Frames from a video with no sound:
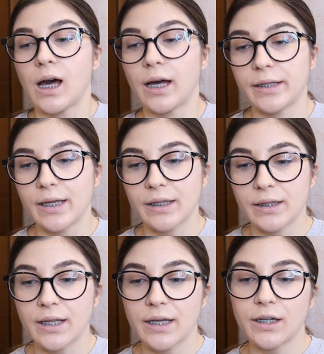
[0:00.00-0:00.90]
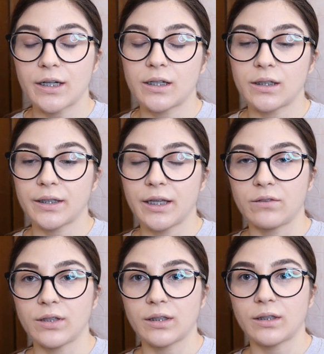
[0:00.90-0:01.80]
Again, they are
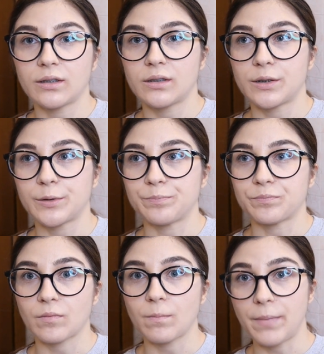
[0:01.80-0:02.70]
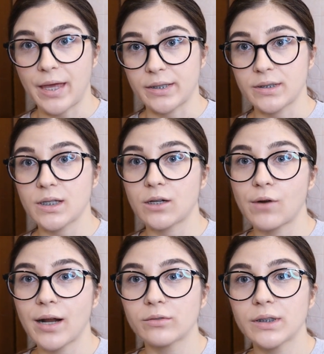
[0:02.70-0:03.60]
having bands
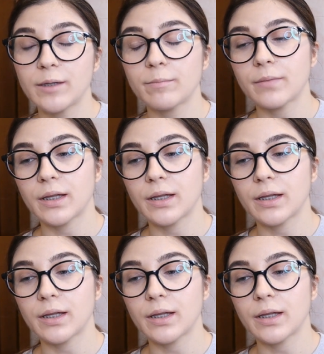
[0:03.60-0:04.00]
around them.